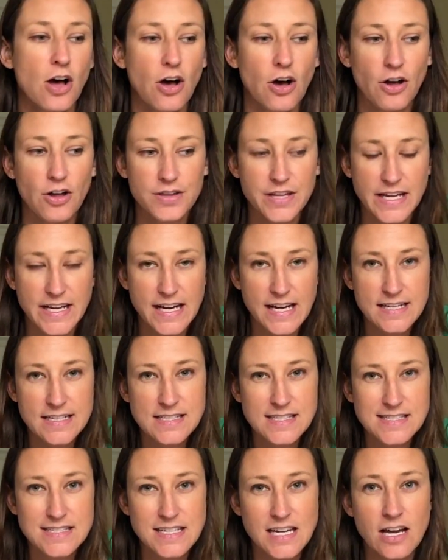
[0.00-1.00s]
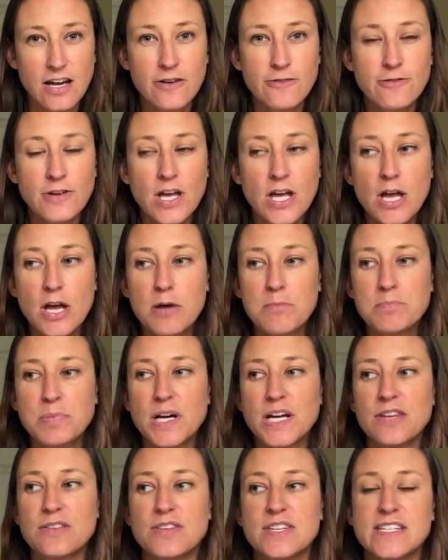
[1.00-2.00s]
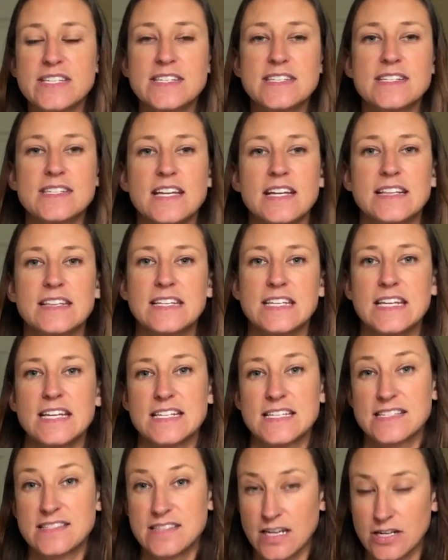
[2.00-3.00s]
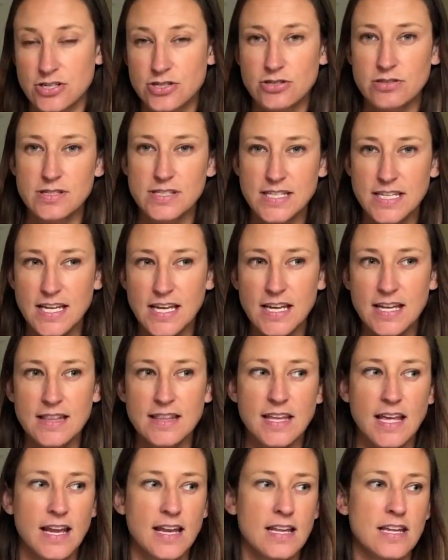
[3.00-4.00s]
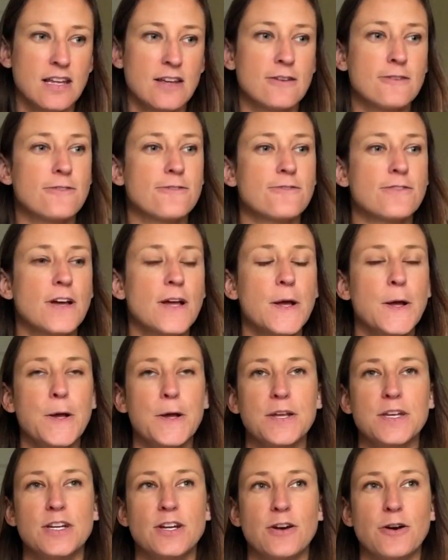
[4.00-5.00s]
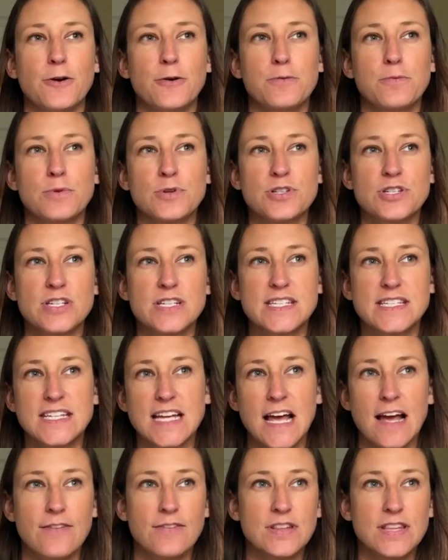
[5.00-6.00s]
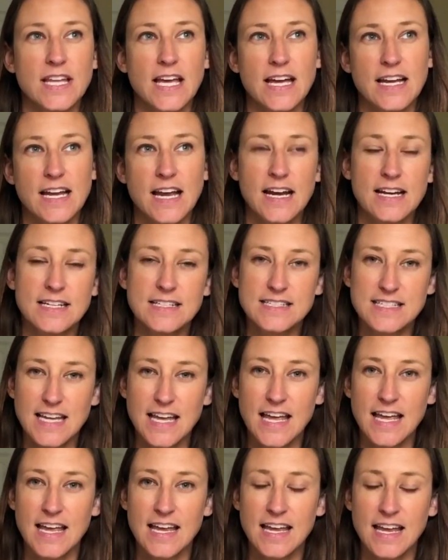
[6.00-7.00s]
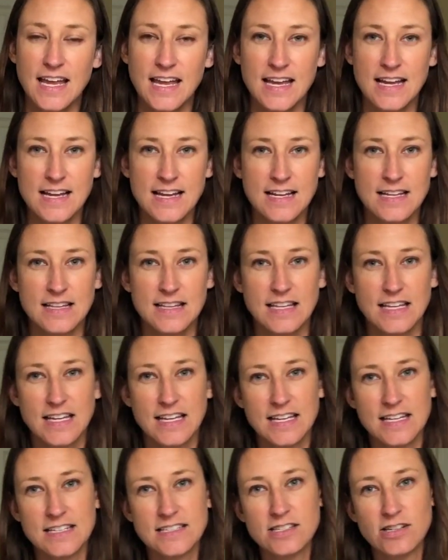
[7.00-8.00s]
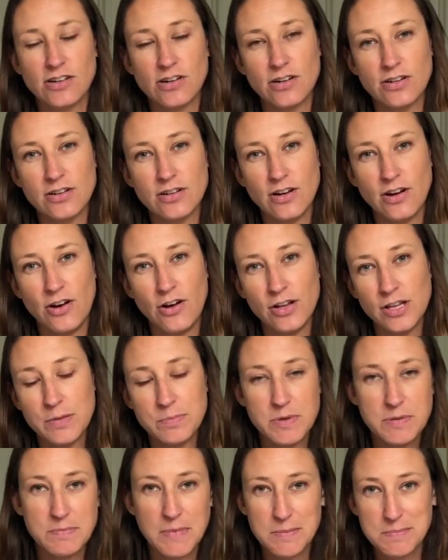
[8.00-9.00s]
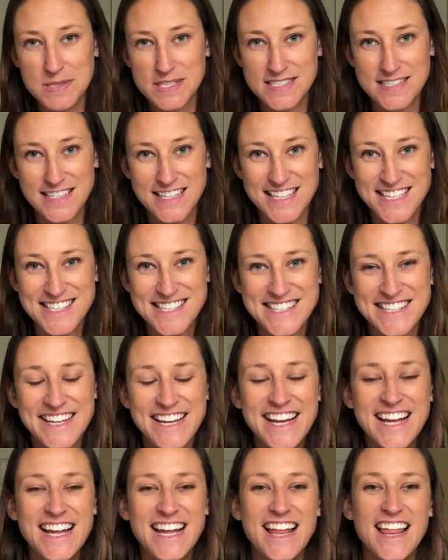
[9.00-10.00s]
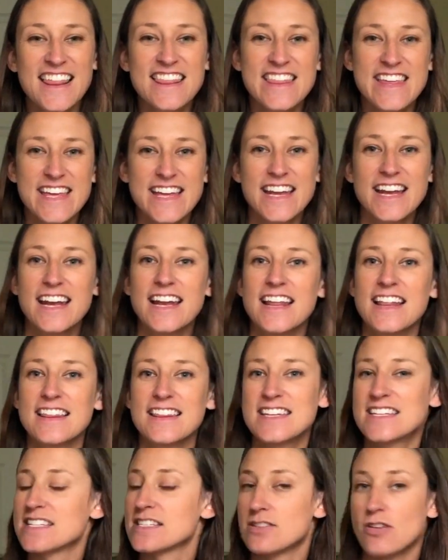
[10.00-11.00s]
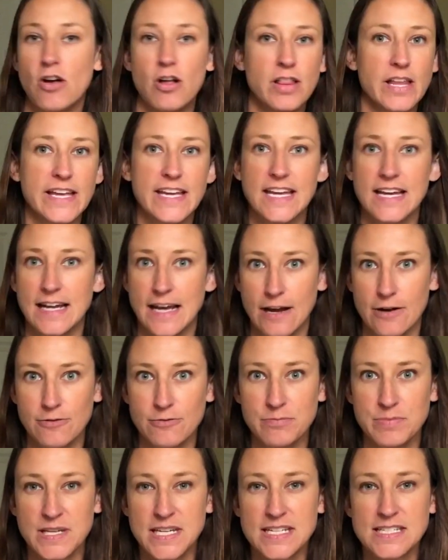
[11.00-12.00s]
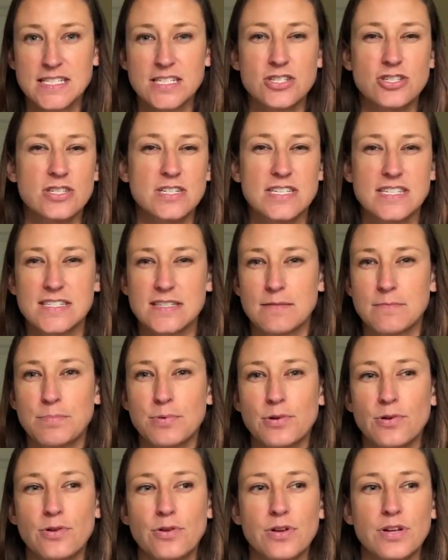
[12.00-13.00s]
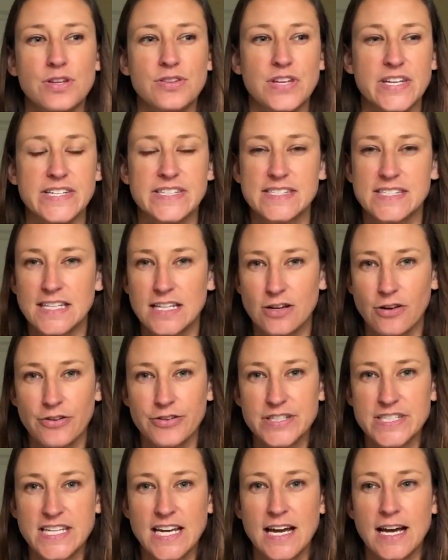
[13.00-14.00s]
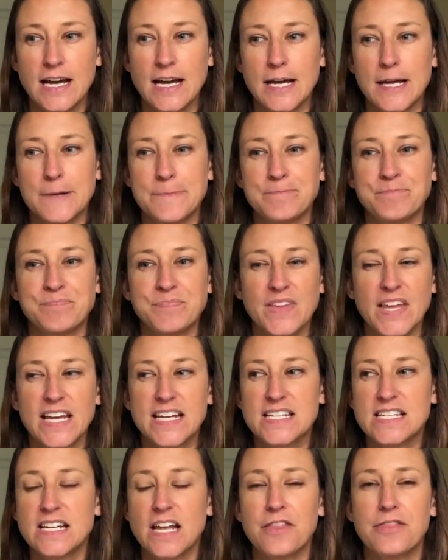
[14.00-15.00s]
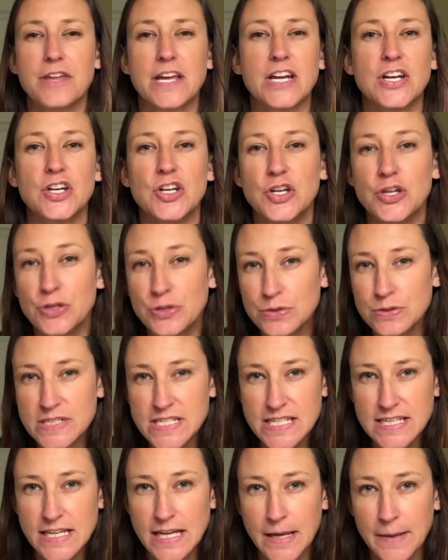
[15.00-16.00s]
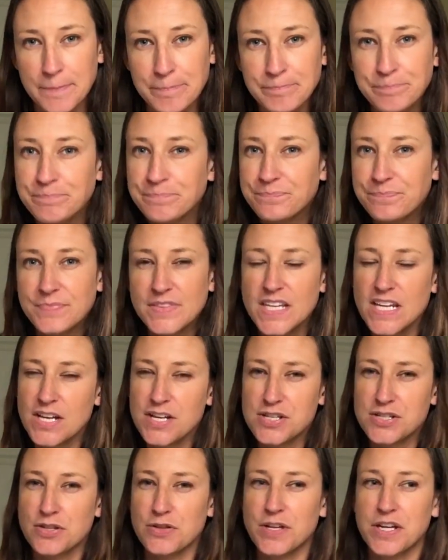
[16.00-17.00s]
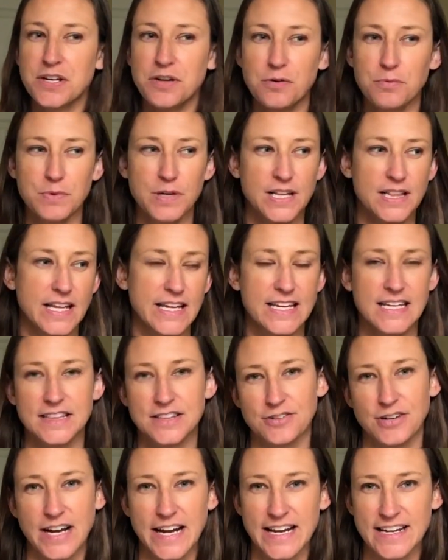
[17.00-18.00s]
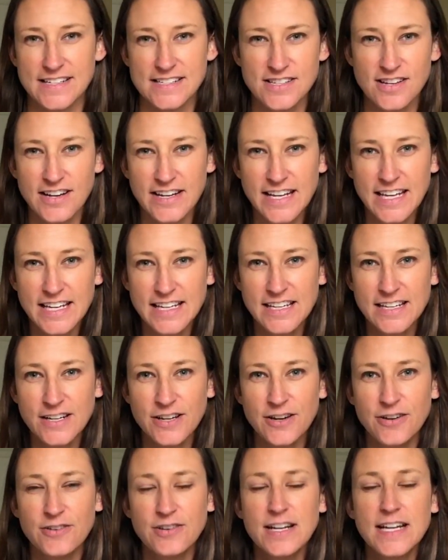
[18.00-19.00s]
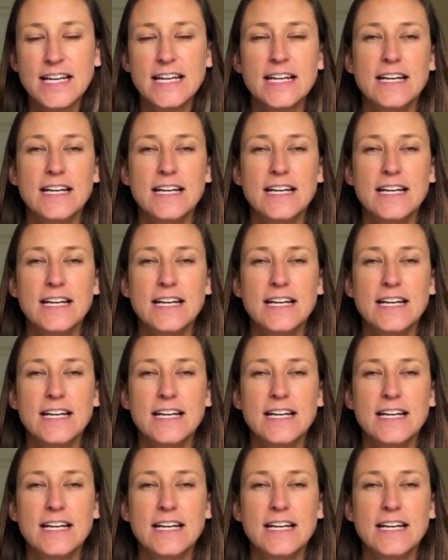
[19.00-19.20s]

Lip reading: all that kind of stuff. But this is like the essentials kit that if, you know, we're just having that kind of day and the kids are all up in my business, then this is all I get out because it's just simple. They see it all the time. It's nothing new to them, so they don't want to like get their hands on it, you know,